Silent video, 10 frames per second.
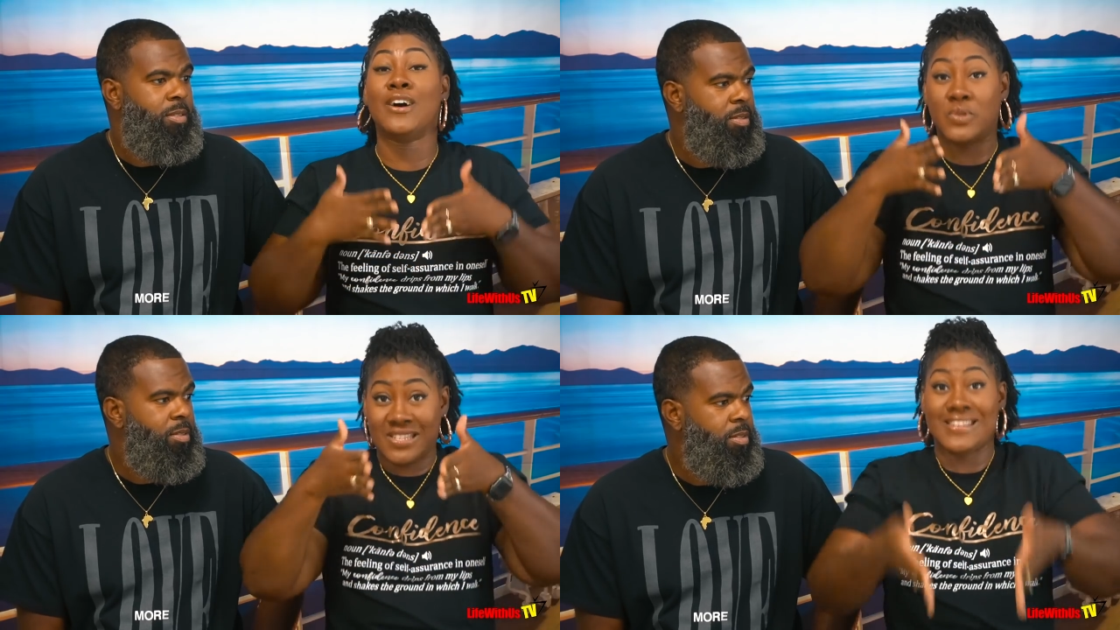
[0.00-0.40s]

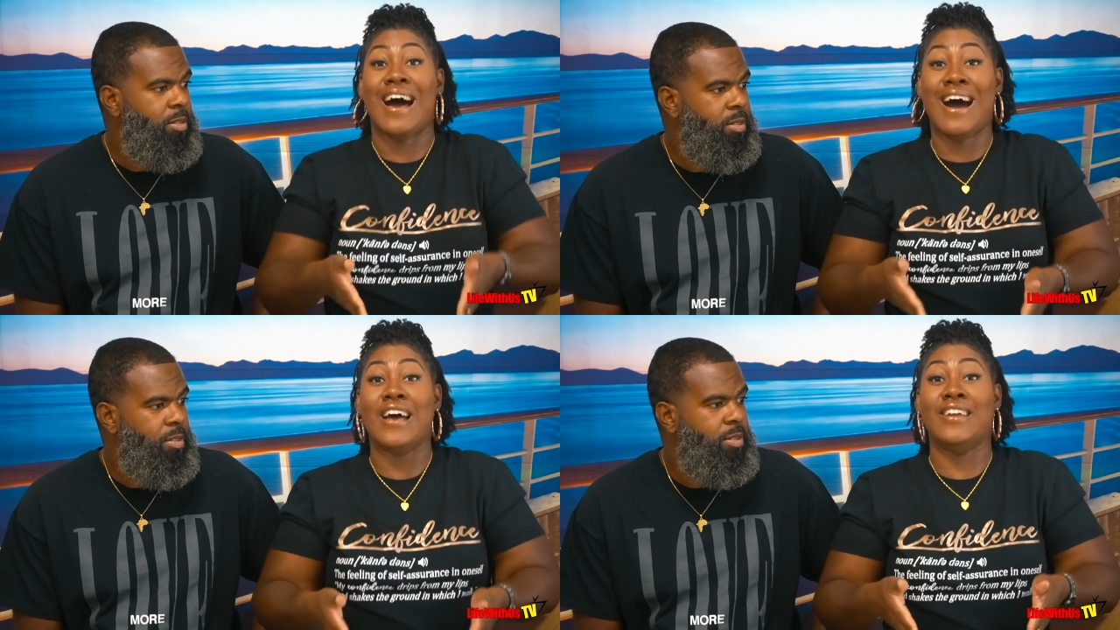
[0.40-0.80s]

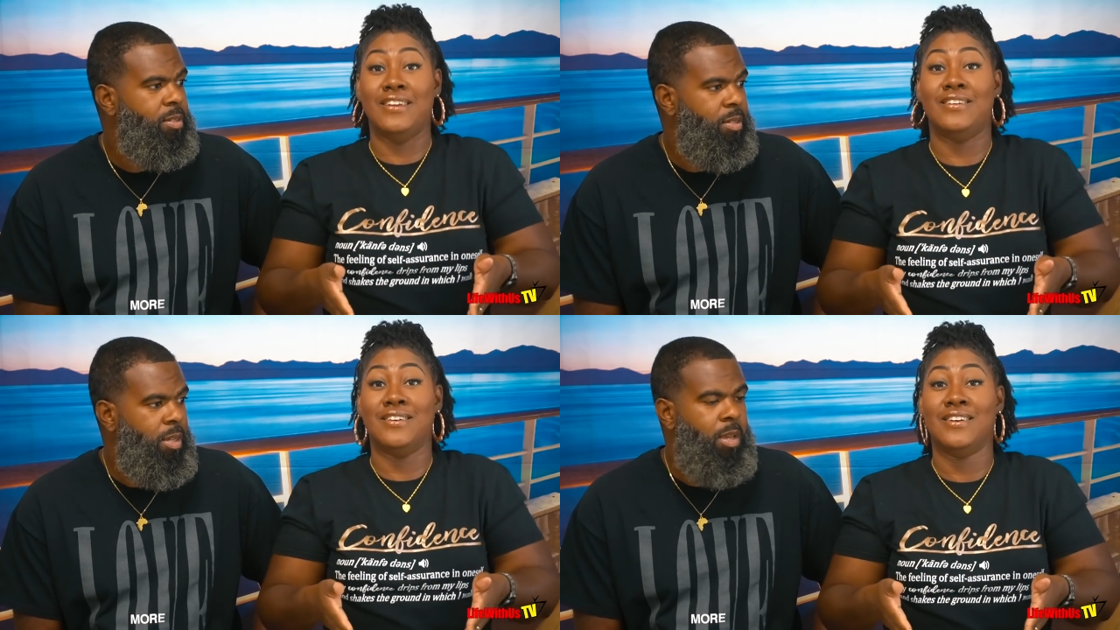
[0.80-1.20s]

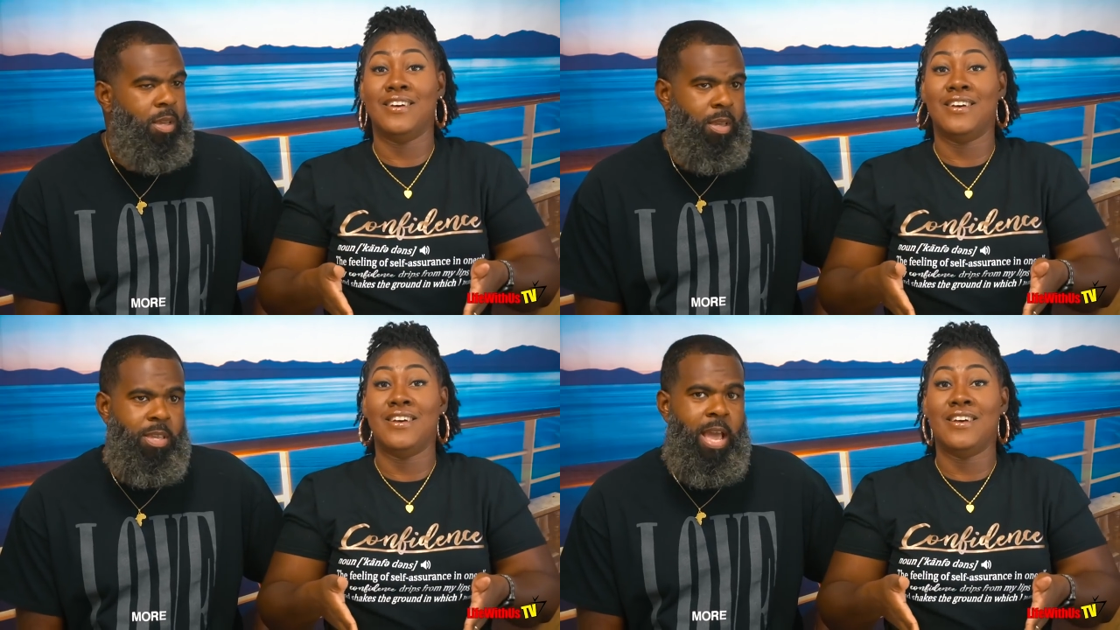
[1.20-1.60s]
Speaker 1: outside.
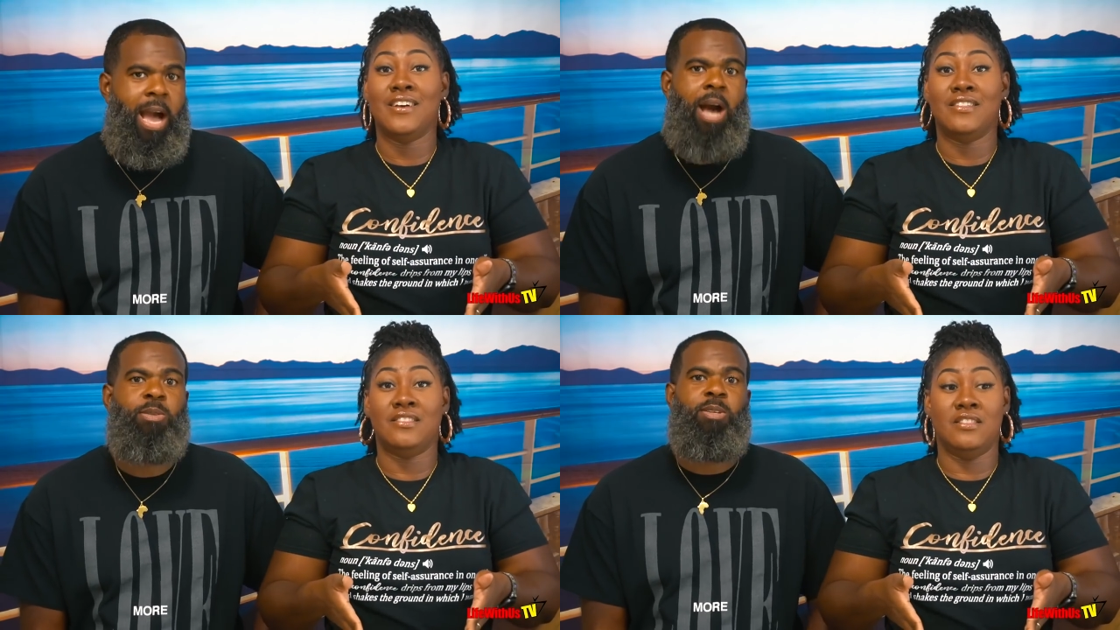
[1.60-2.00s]

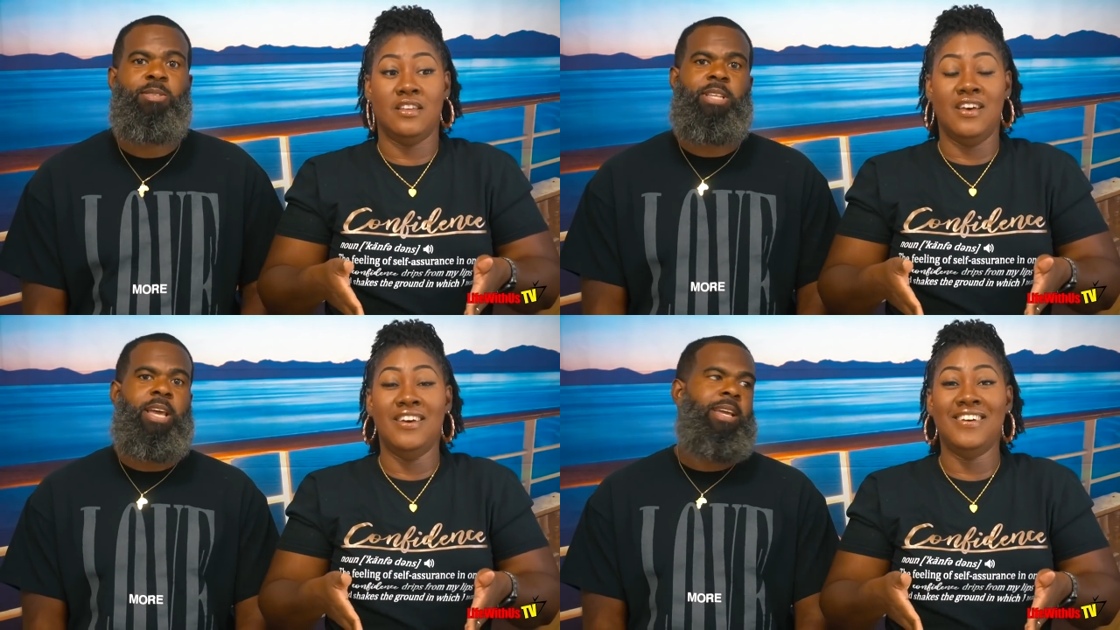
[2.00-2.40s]
Speaker 2: Yeah, I was
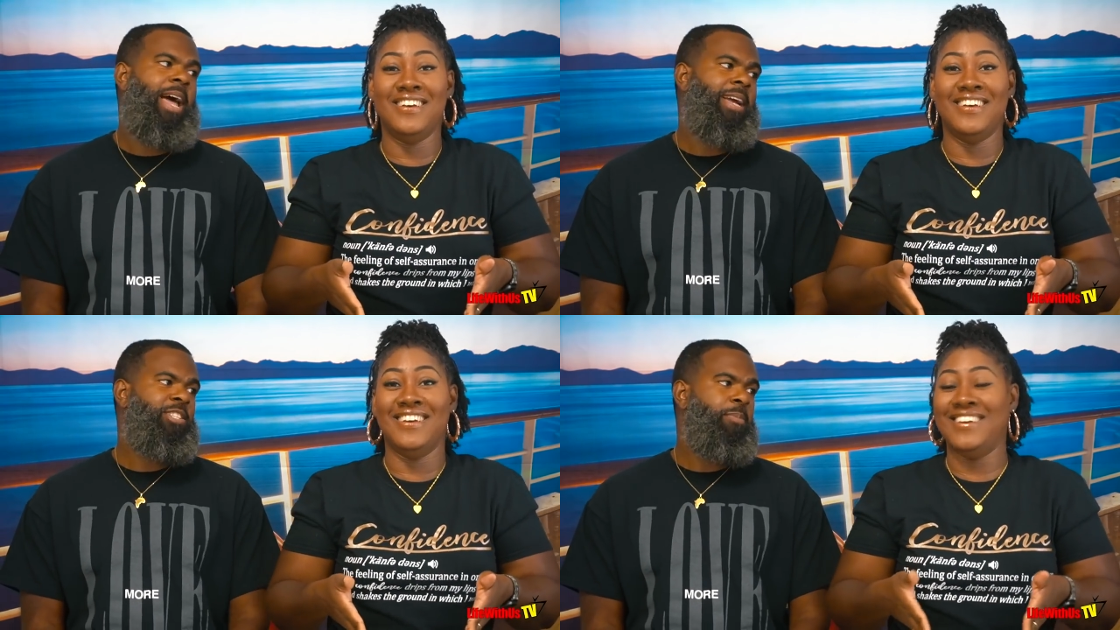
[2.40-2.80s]
gonna say like